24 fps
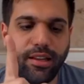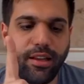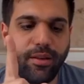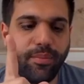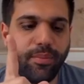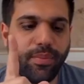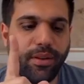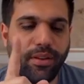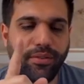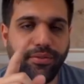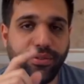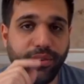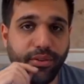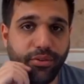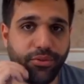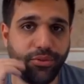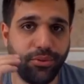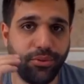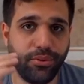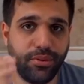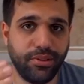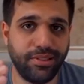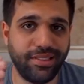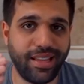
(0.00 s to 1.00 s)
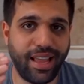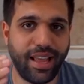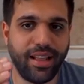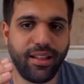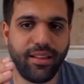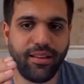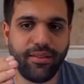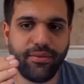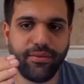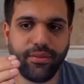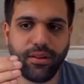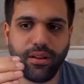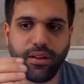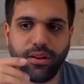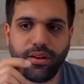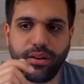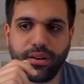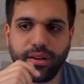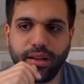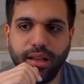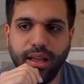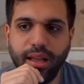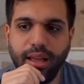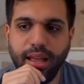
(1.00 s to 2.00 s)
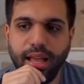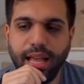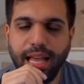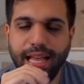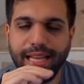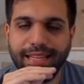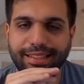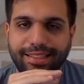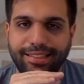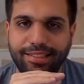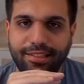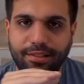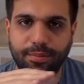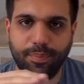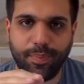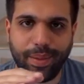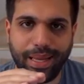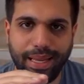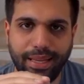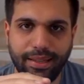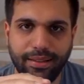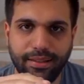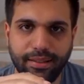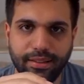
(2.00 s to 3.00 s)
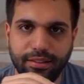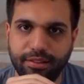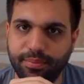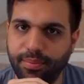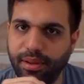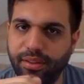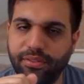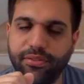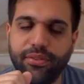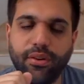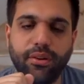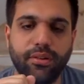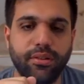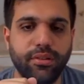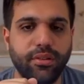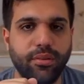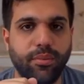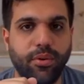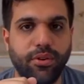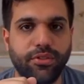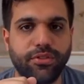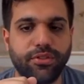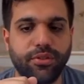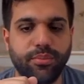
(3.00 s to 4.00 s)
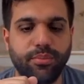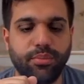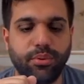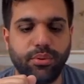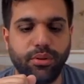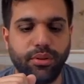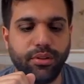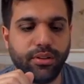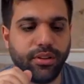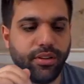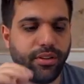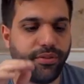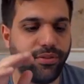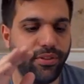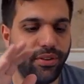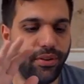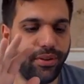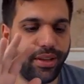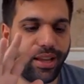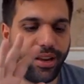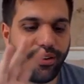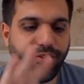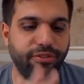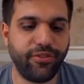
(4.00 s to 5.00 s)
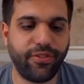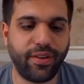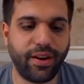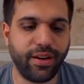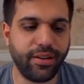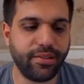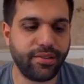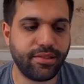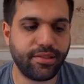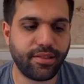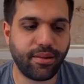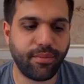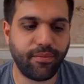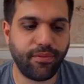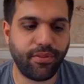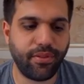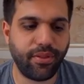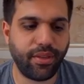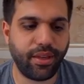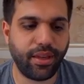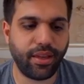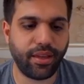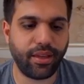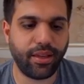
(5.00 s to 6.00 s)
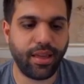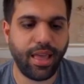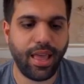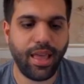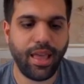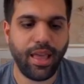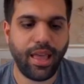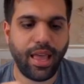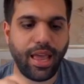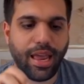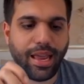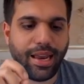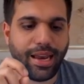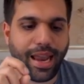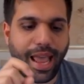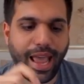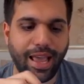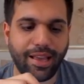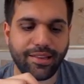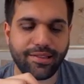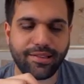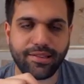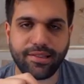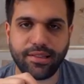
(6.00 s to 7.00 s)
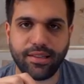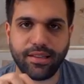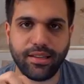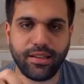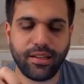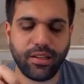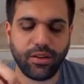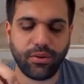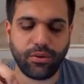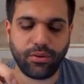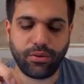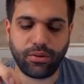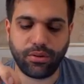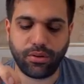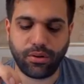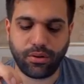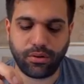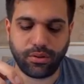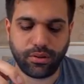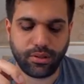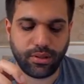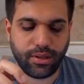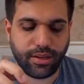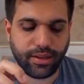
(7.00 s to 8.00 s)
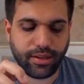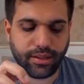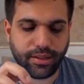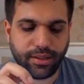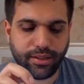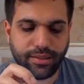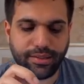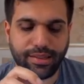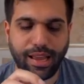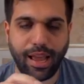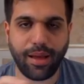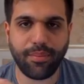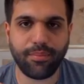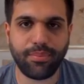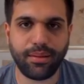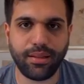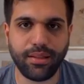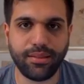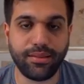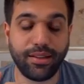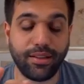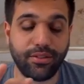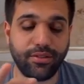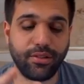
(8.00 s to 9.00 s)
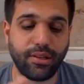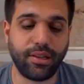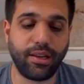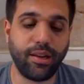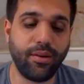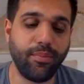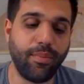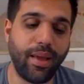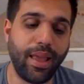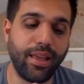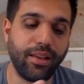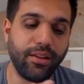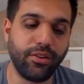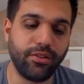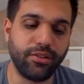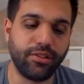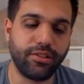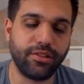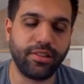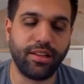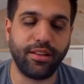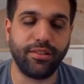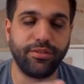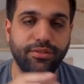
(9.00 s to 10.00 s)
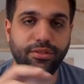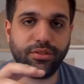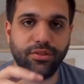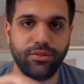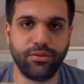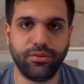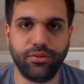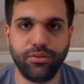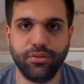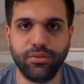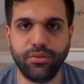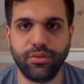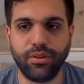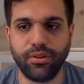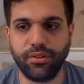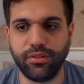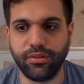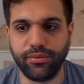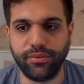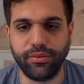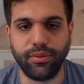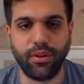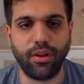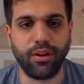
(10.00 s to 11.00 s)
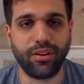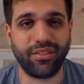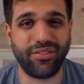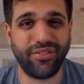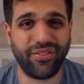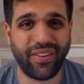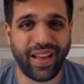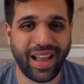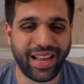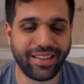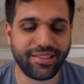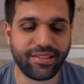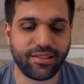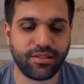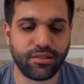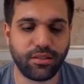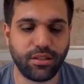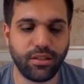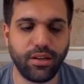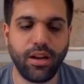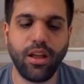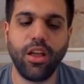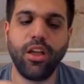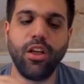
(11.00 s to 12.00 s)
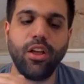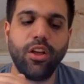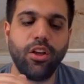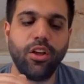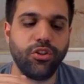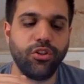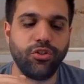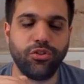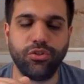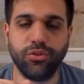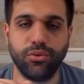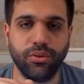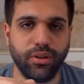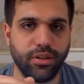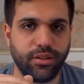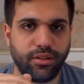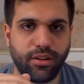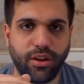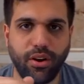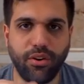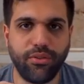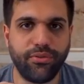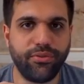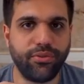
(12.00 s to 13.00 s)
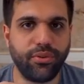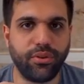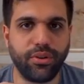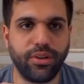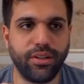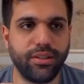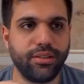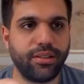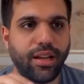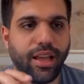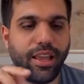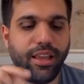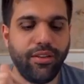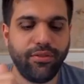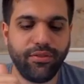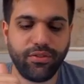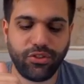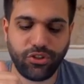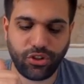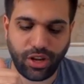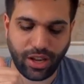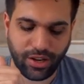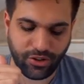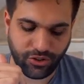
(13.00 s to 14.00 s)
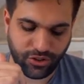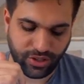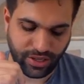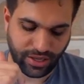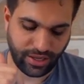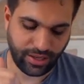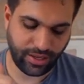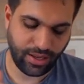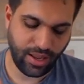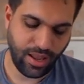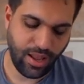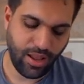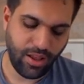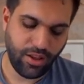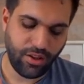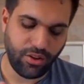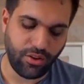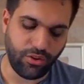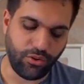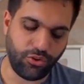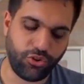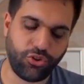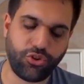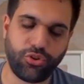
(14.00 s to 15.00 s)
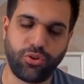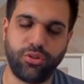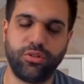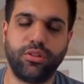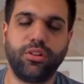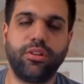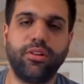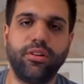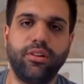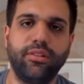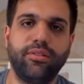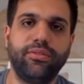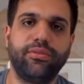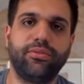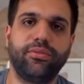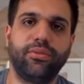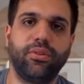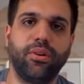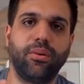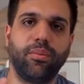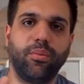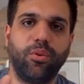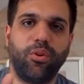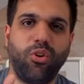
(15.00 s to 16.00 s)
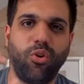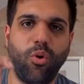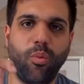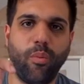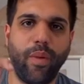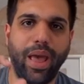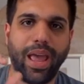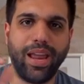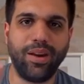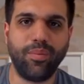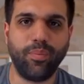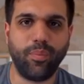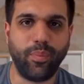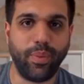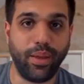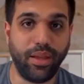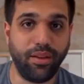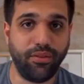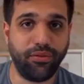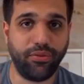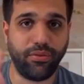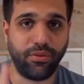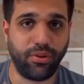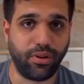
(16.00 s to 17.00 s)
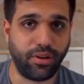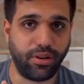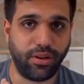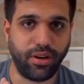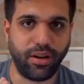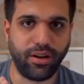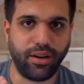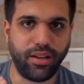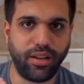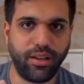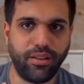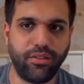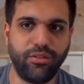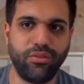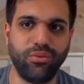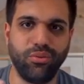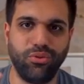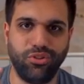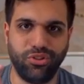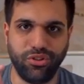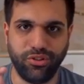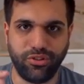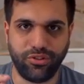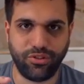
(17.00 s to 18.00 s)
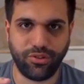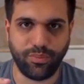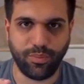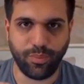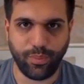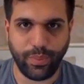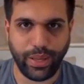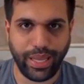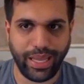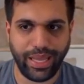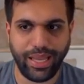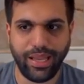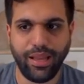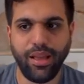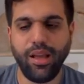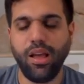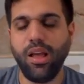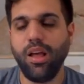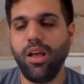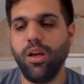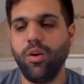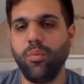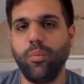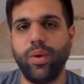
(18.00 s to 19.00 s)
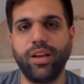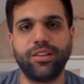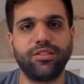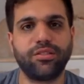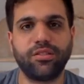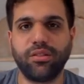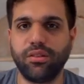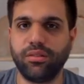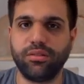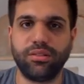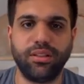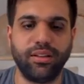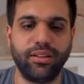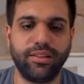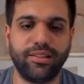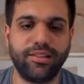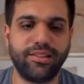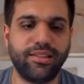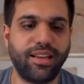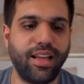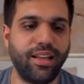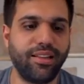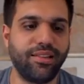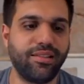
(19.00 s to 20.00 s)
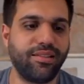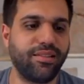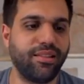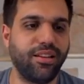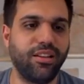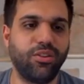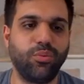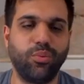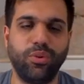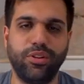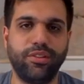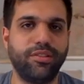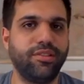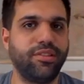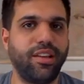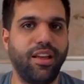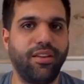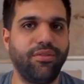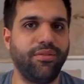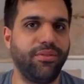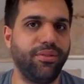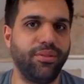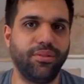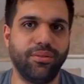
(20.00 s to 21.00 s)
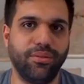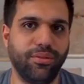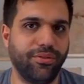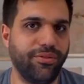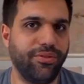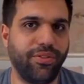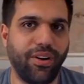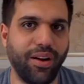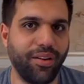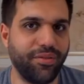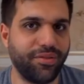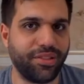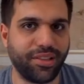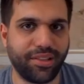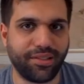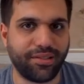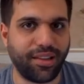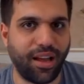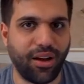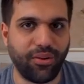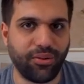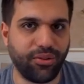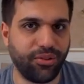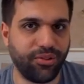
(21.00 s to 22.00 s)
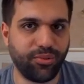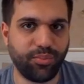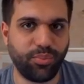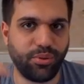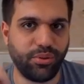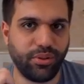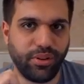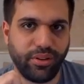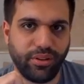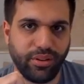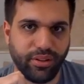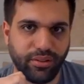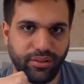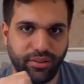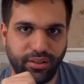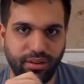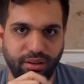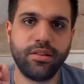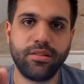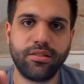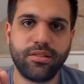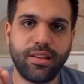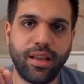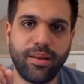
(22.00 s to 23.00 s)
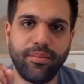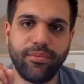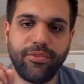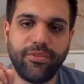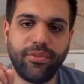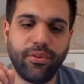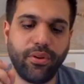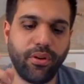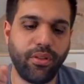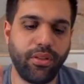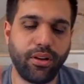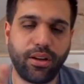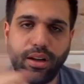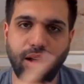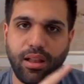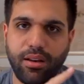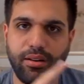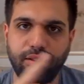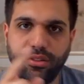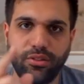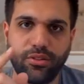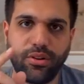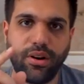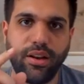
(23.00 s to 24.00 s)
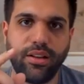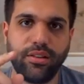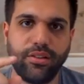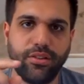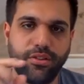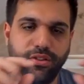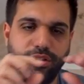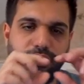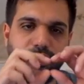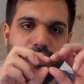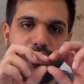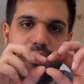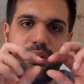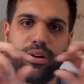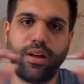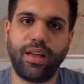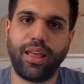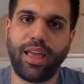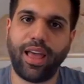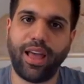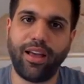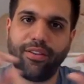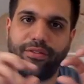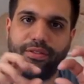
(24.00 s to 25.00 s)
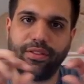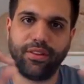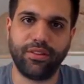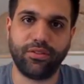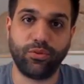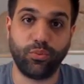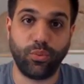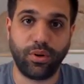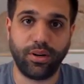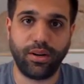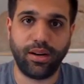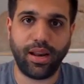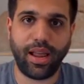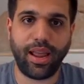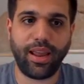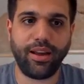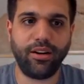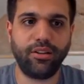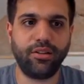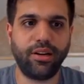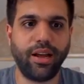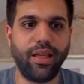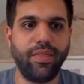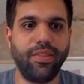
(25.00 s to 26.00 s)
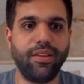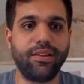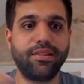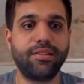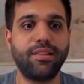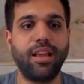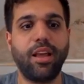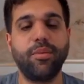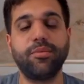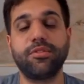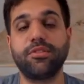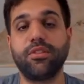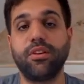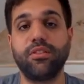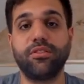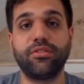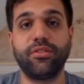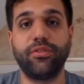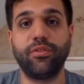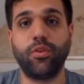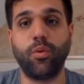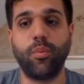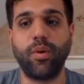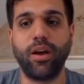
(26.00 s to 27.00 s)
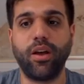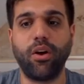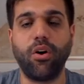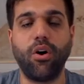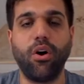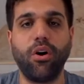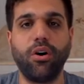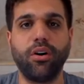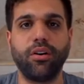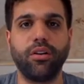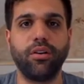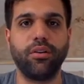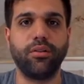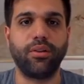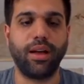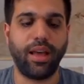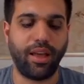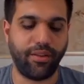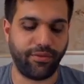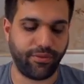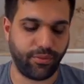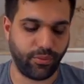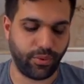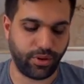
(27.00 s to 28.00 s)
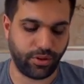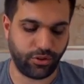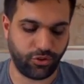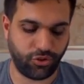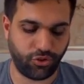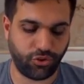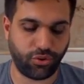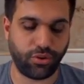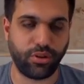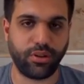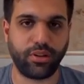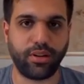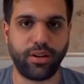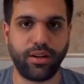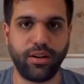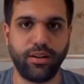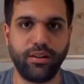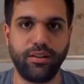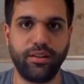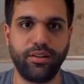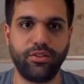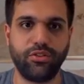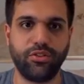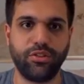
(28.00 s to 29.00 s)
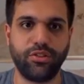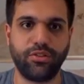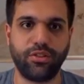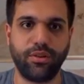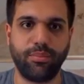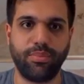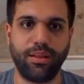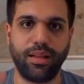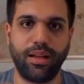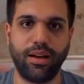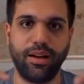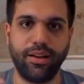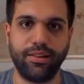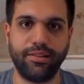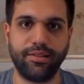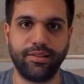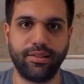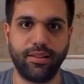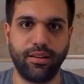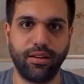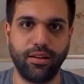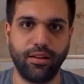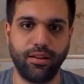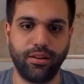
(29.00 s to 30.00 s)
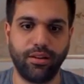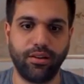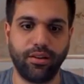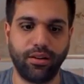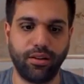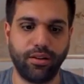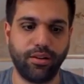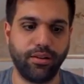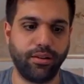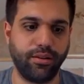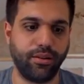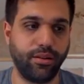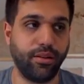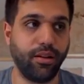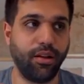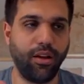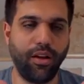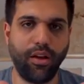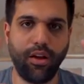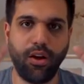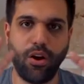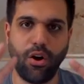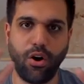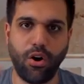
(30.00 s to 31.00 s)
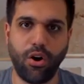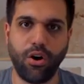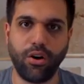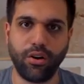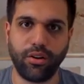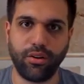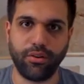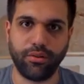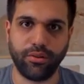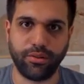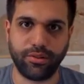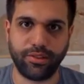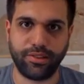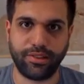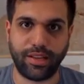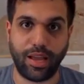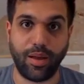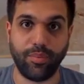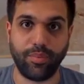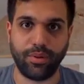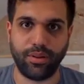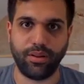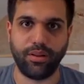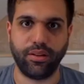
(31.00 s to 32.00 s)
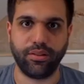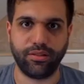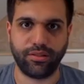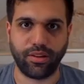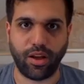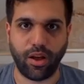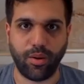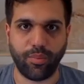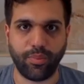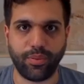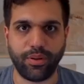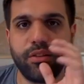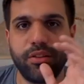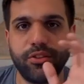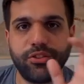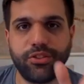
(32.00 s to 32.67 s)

tip if you do a daily vlog, speed is by far the most important. If you can find something, an asset or, or like a template that you can make yourself to do your vlog faster, do it, go for it. Even changing your shortcut from Command B for cutting to just B makes totally sense. It will save you 5-6 hours per year. Same for the color grade. You saw I have this one layer and the same is also for my audio. I have one shortcut that just applies a uh, uh, audio sample on top.